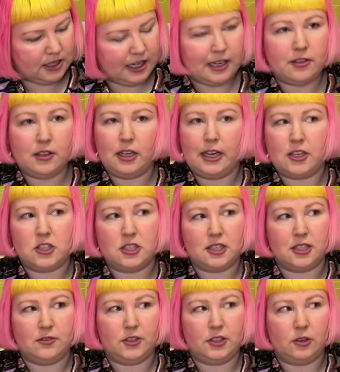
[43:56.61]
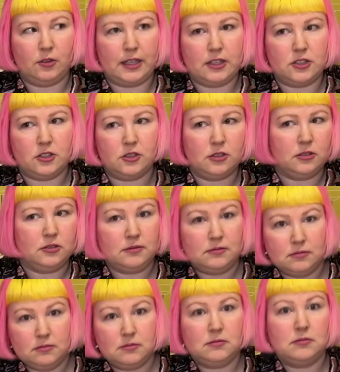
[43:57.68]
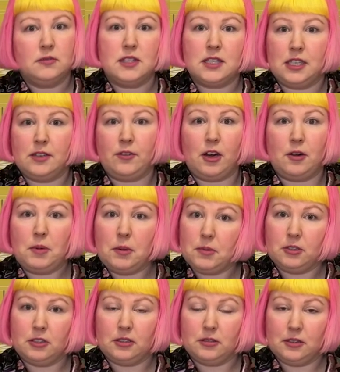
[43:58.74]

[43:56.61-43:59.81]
I think I actually did a video on that too see if I remember and